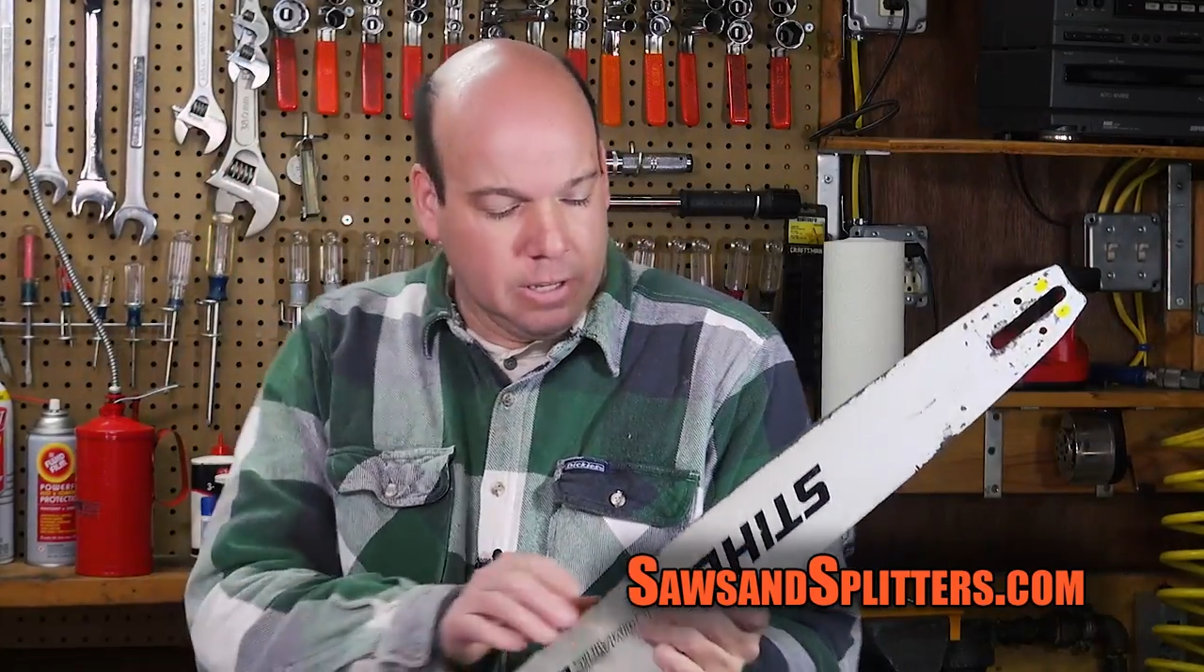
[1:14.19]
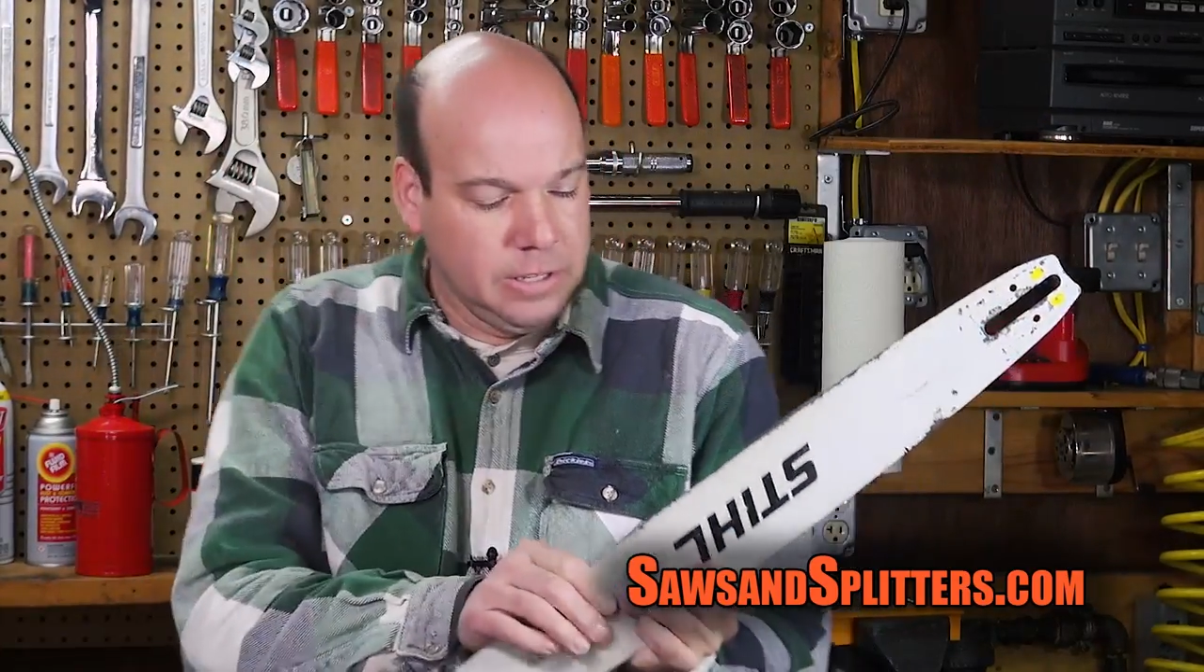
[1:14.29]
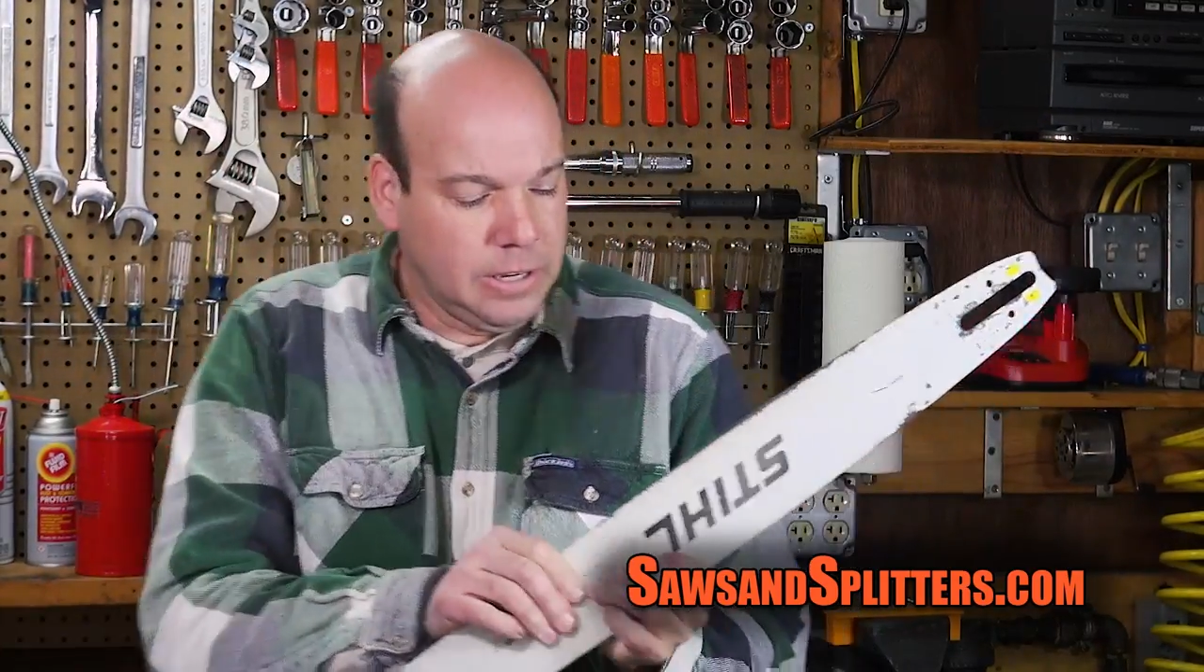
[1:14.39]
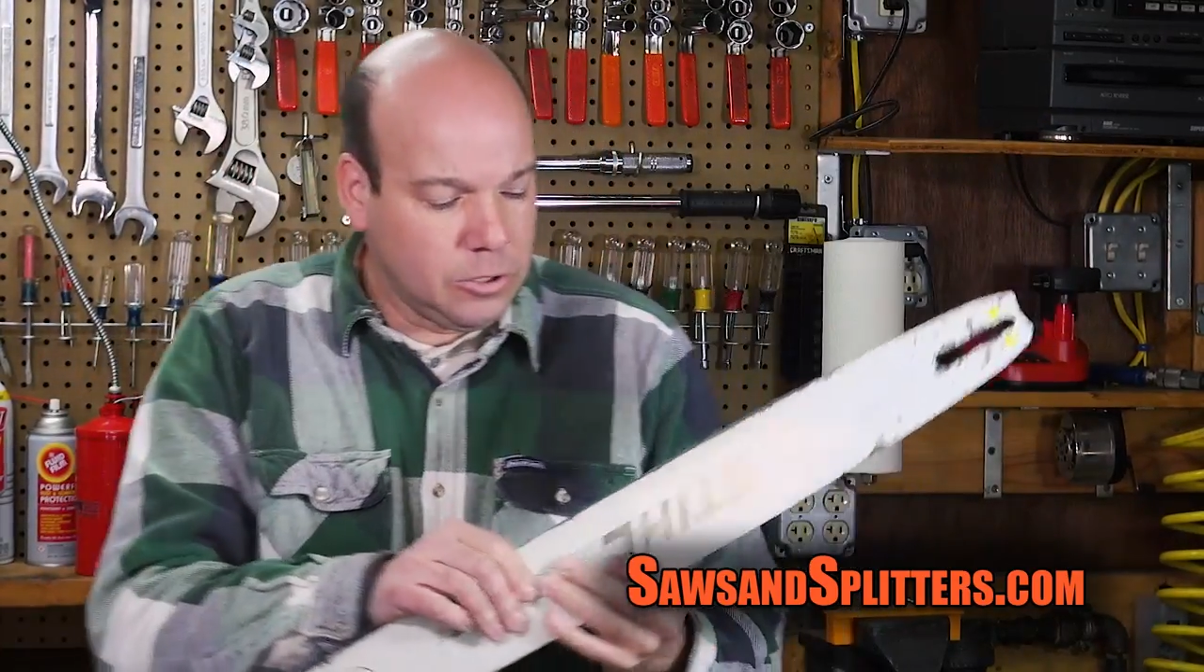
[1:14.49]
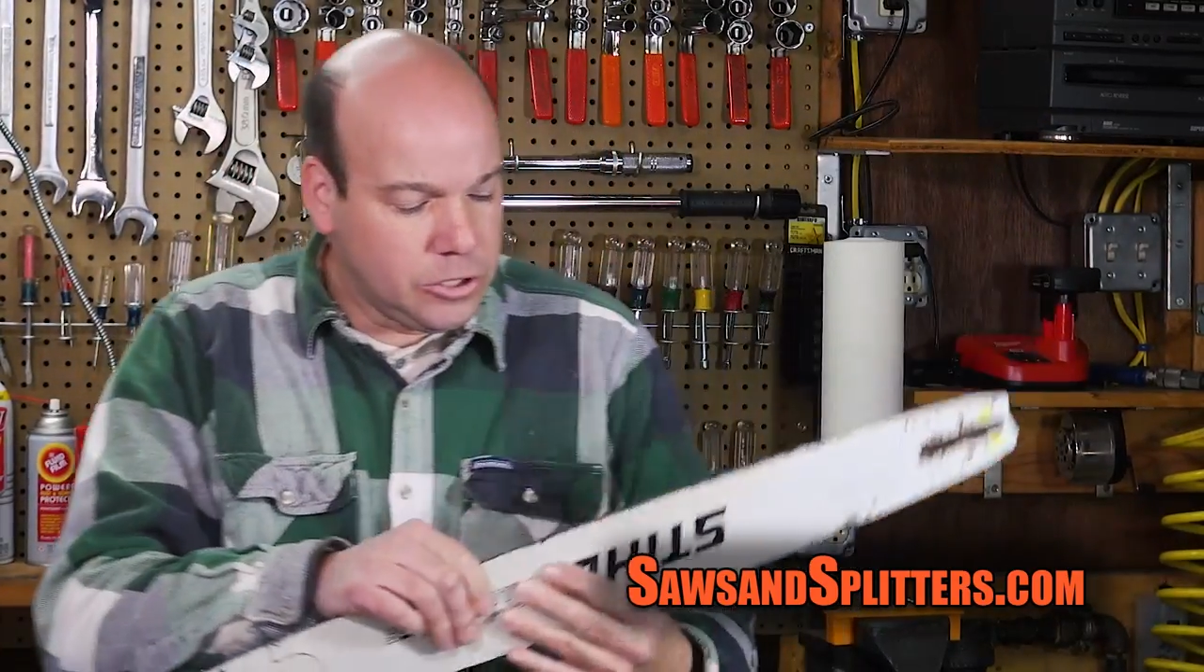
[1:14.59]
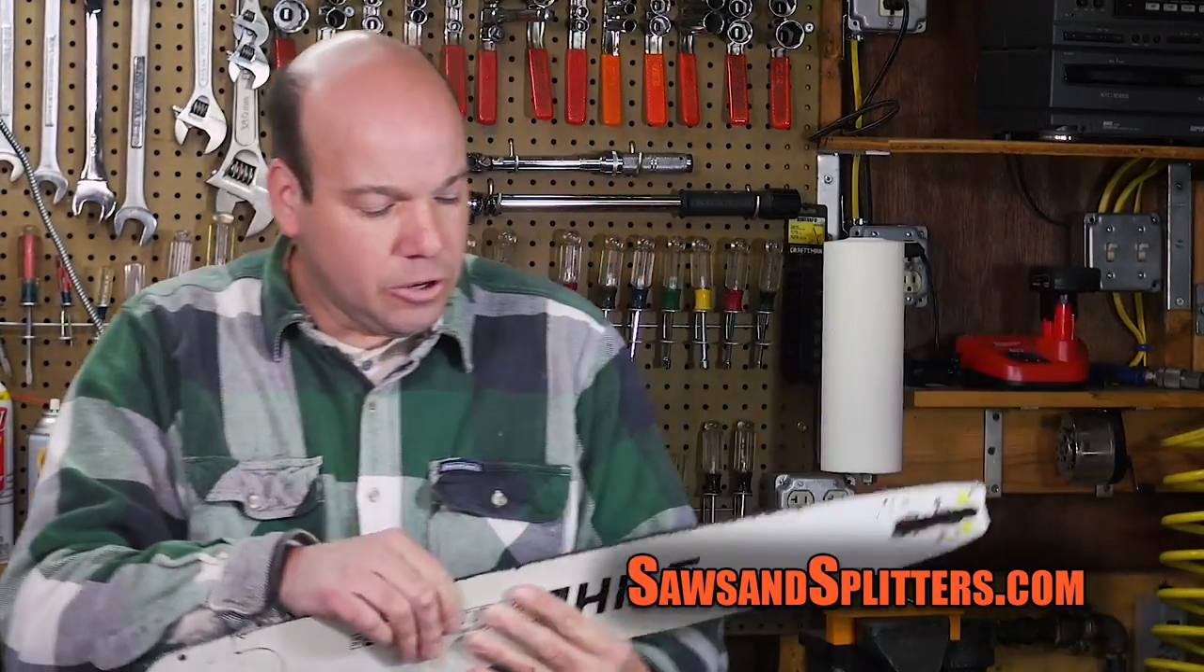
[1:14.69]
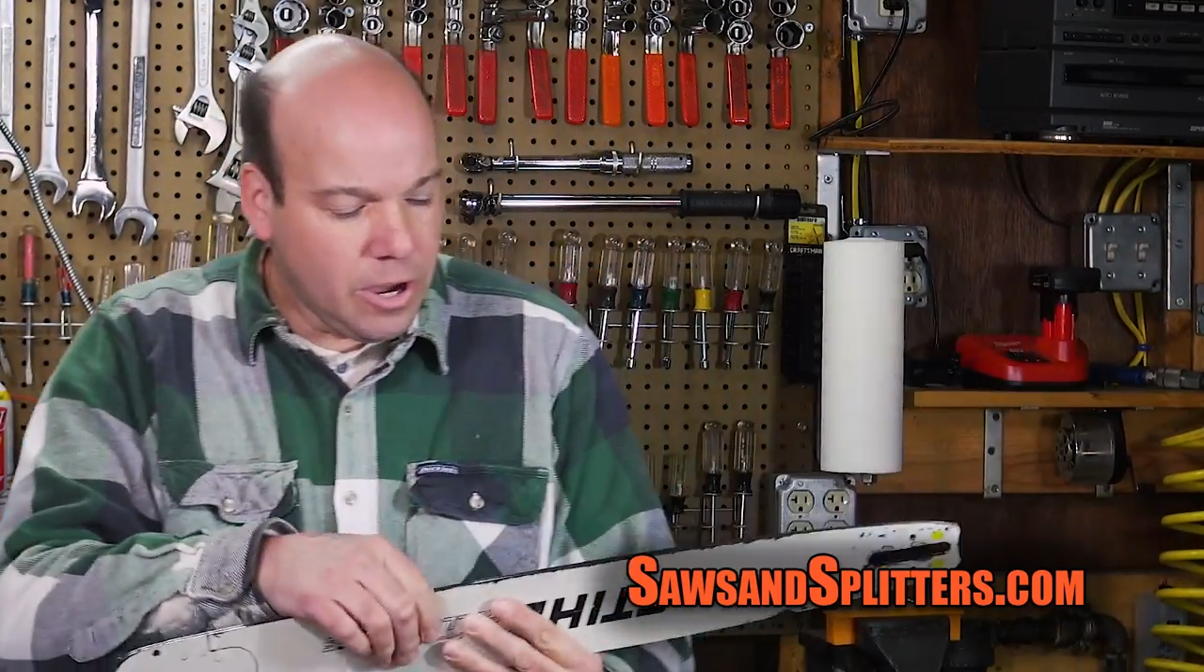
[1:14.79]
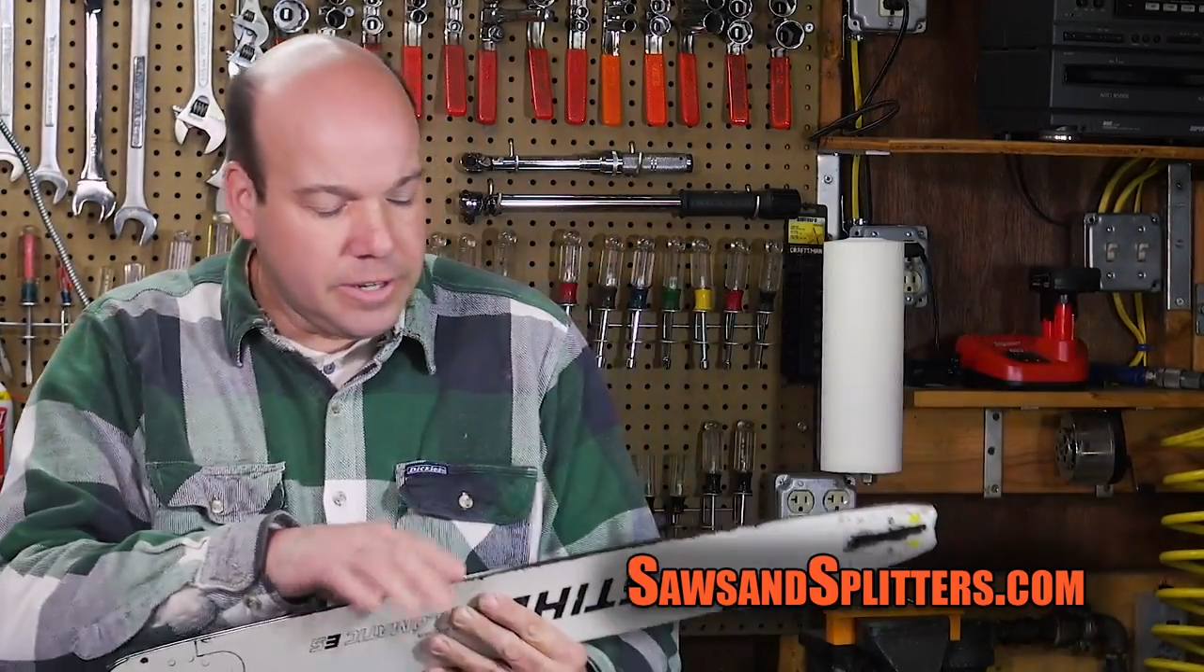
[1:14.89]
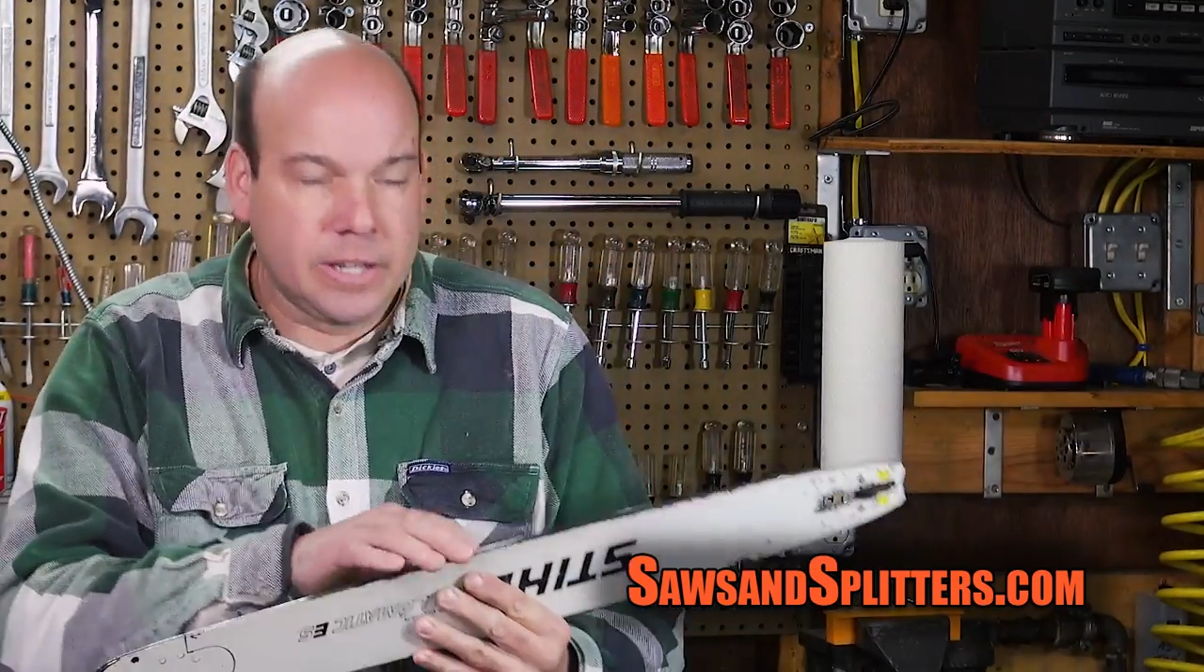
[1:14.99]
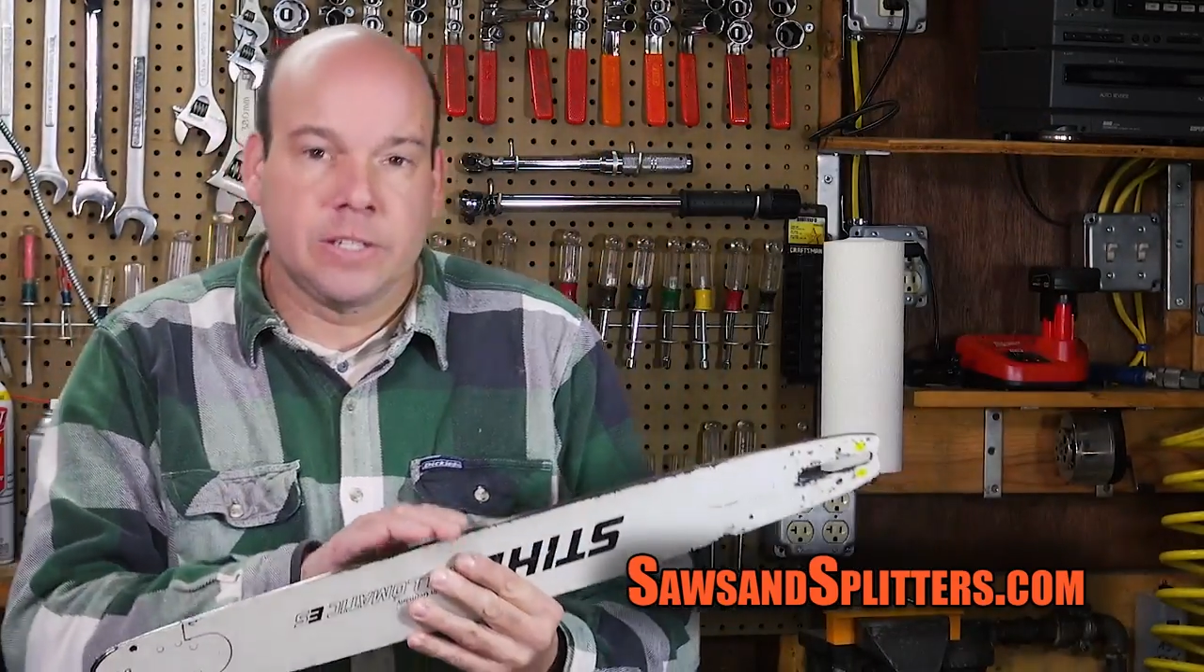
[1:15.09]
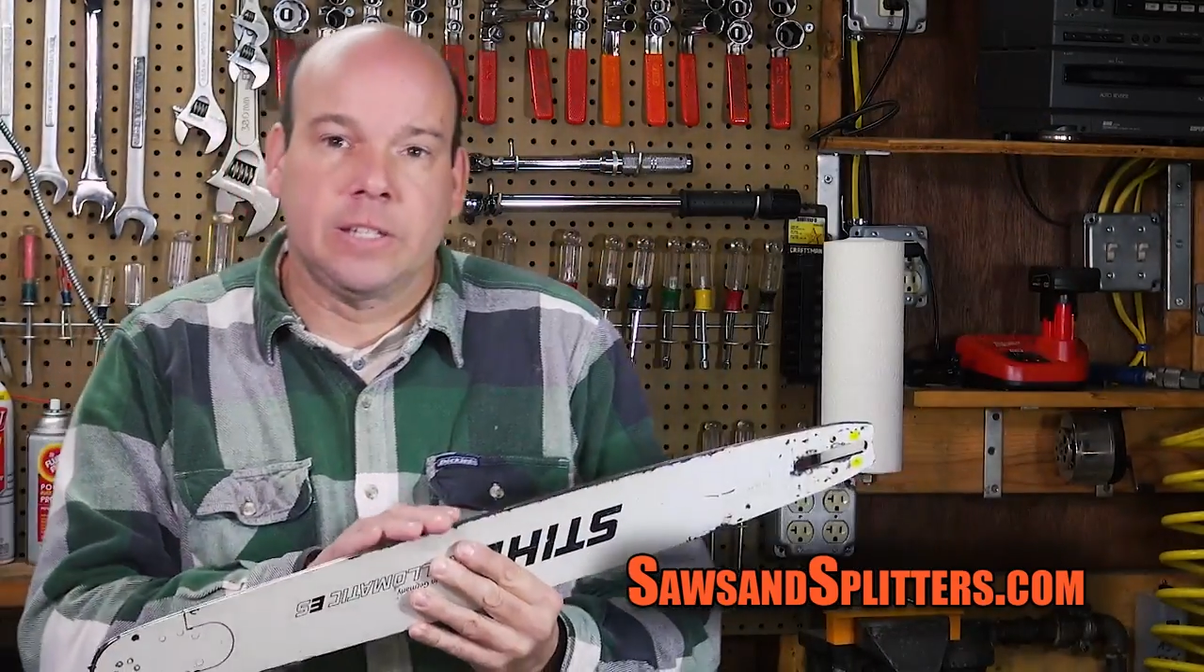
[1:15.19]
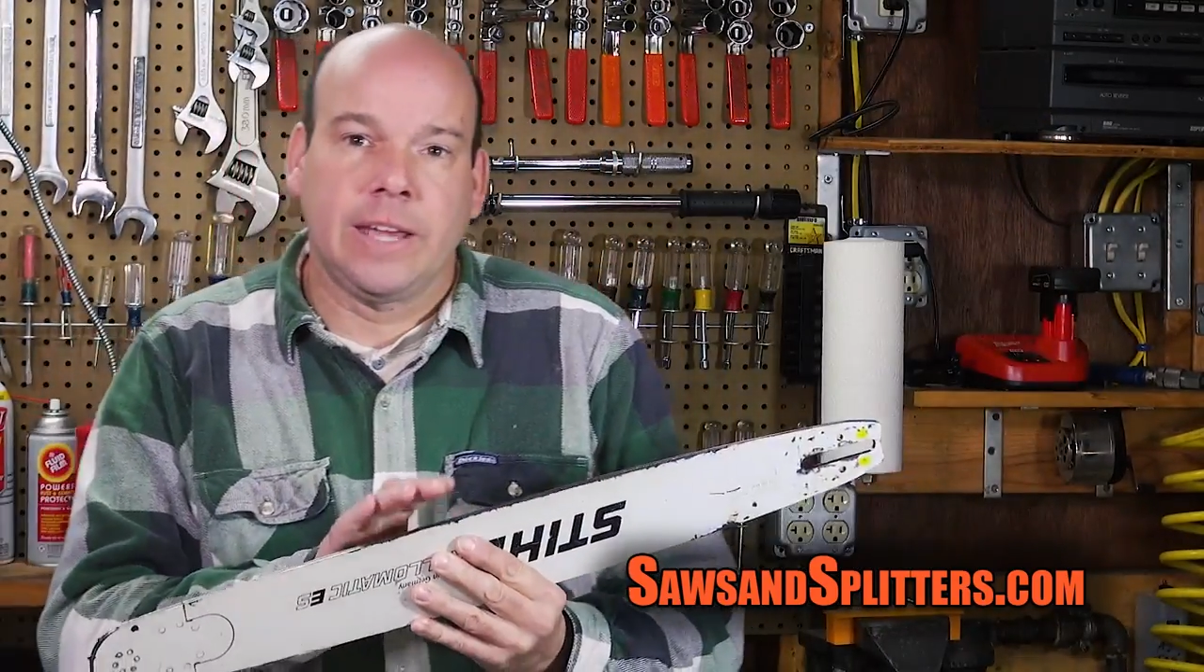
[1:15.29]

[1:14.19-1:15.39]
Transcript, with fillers: you know, sawdust